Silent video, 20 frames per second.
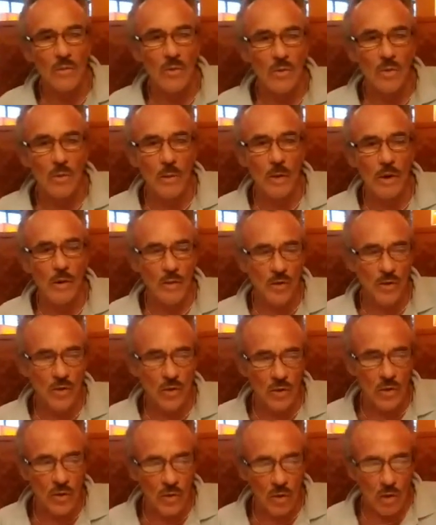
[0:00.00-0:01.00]
you might want to
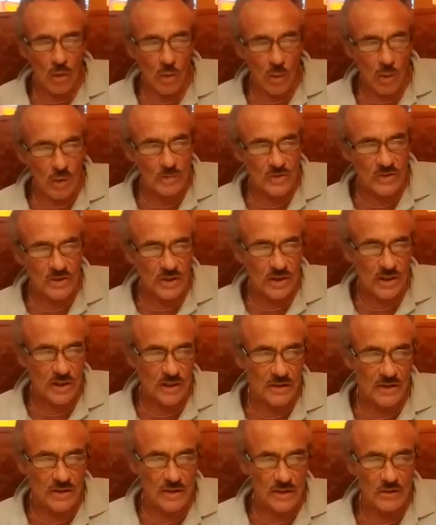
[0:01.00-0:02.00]
go to our website,
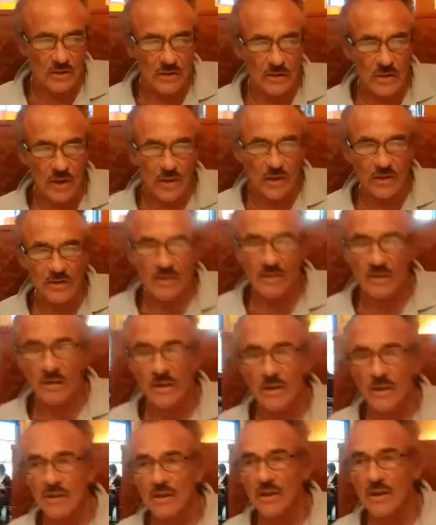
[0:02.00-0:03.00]

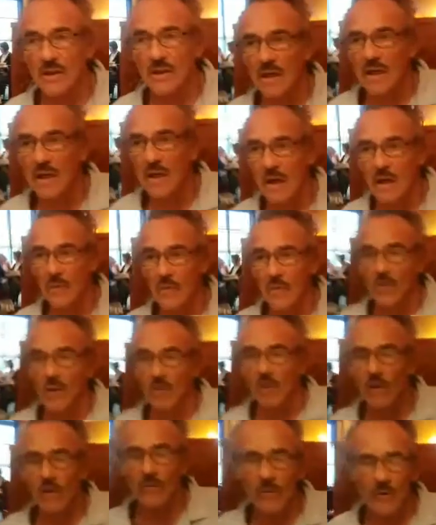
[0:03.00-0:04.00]
SeniorDatingSuccess.com.
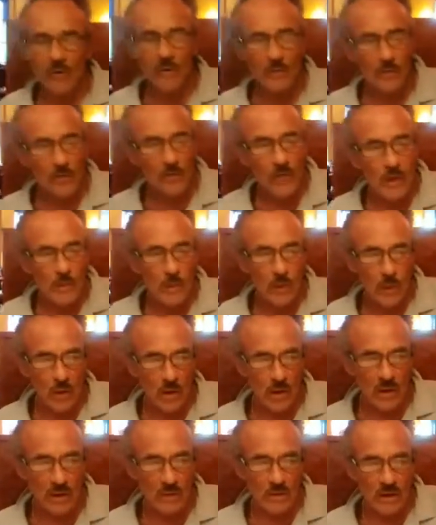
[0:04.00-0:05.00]
We're offering a free book,